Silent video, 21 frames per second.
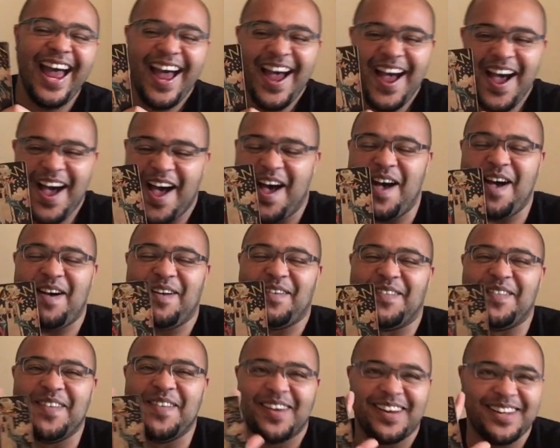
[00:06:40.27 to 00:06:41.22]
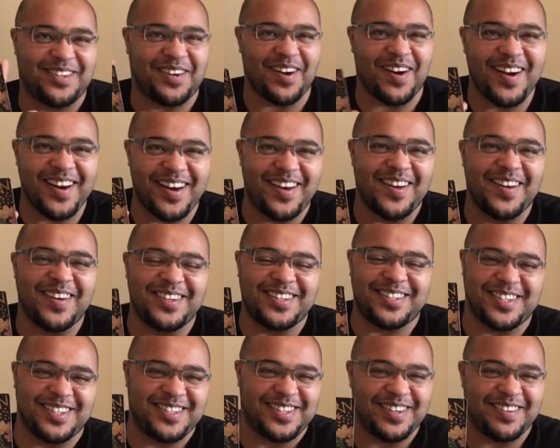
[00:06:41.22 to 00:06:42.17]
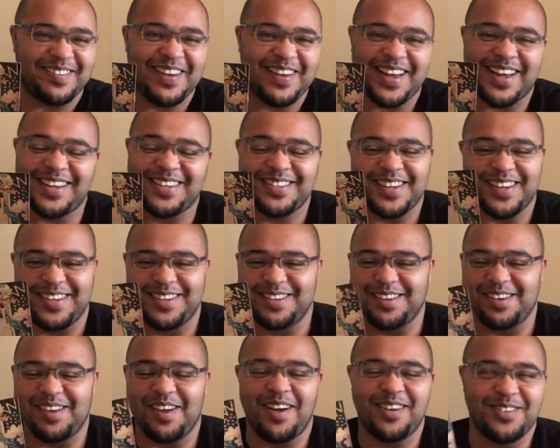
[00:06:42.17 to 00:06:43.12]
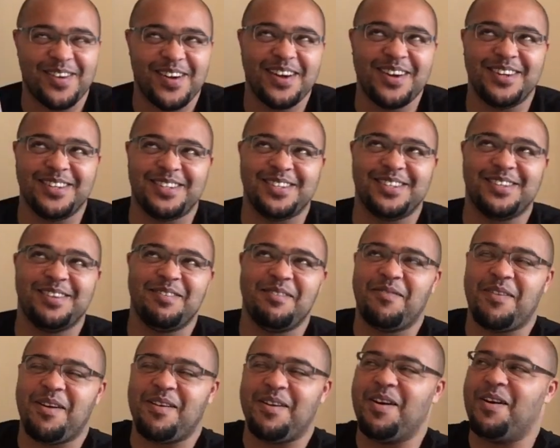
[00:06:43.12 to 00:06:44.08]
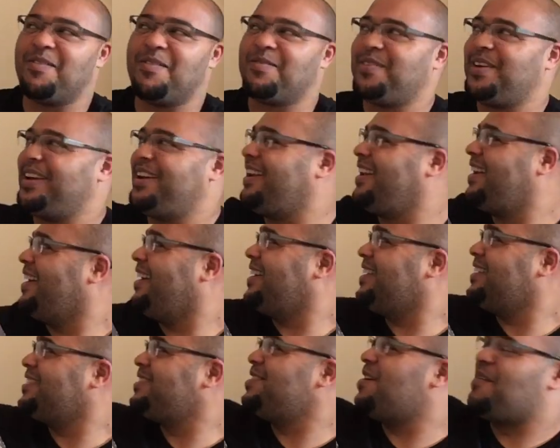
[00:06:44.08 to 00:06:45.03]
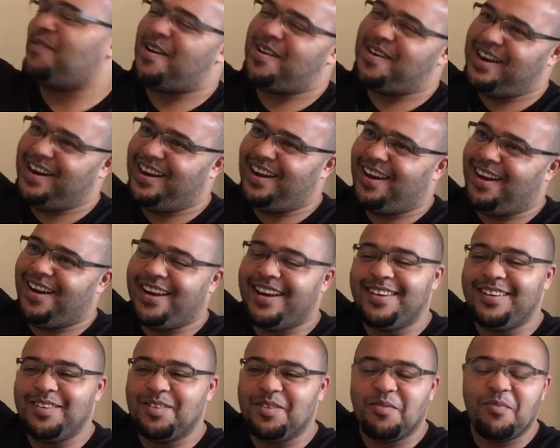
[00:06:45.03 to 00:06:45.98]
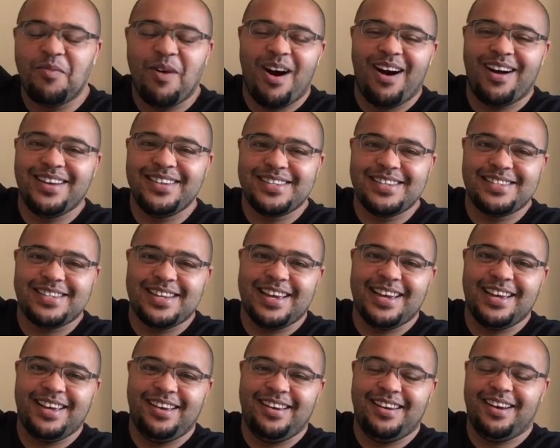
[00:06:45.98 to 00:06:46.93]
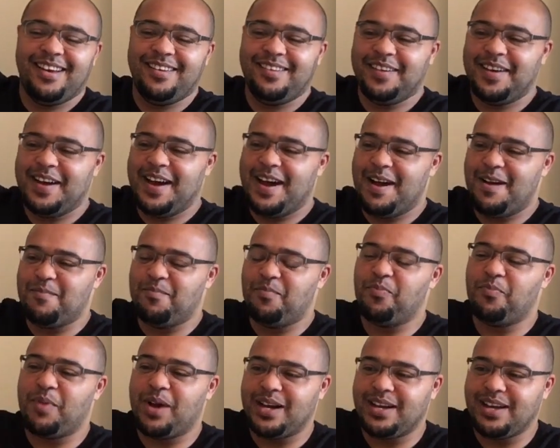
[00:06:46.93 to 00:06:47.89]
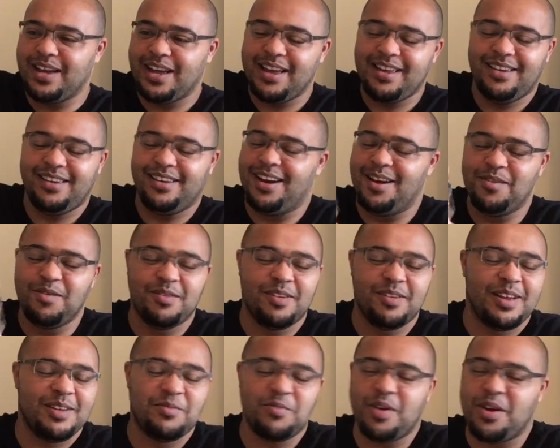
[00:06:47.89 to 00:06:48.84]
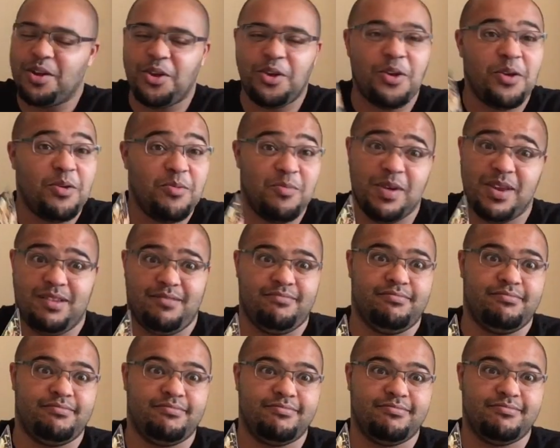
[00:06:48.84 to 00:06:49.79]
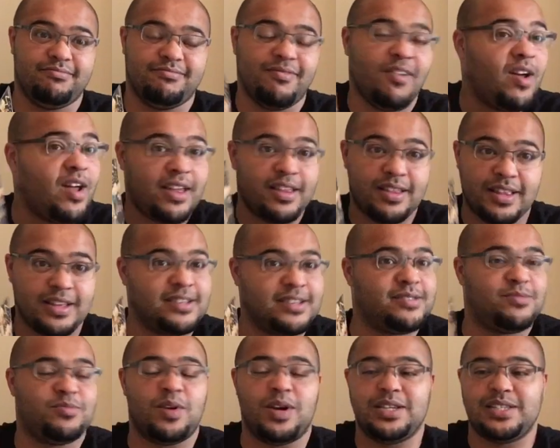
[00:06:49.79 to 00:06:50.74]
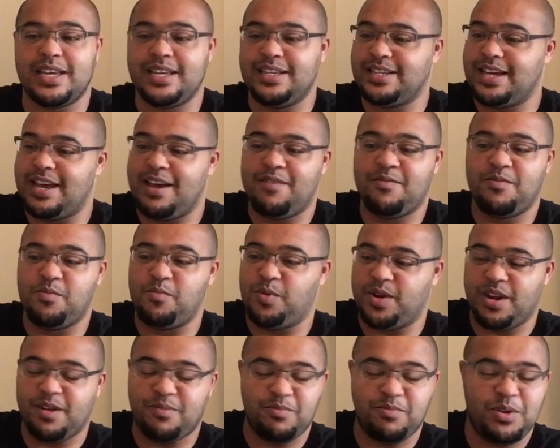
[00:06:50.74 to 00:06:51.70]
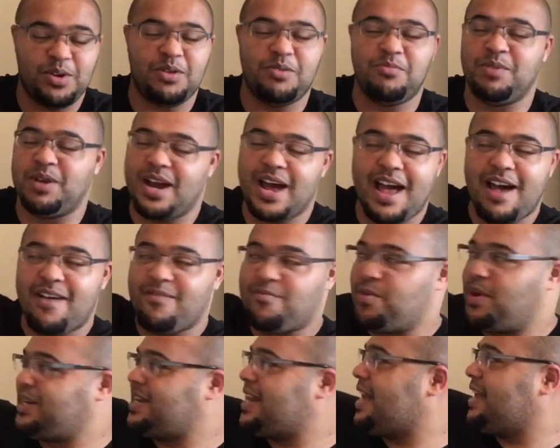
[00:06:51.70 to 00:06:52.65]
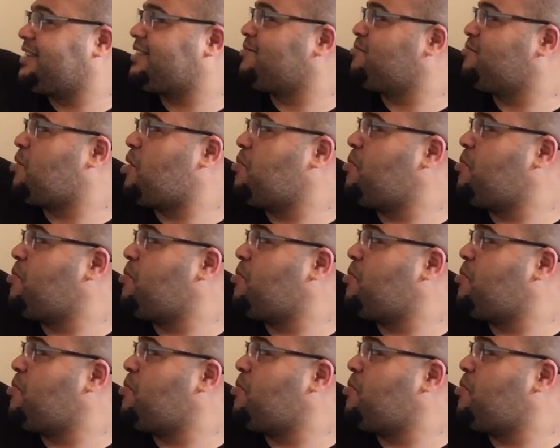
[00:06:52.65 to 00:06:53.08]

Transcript: I try not to do it as, as I try not to do it very often. It's not very enlightened or wise, is it? You know, um, but eh, you know, human, right? That's what I say to everybody. I'm human. I have my days and my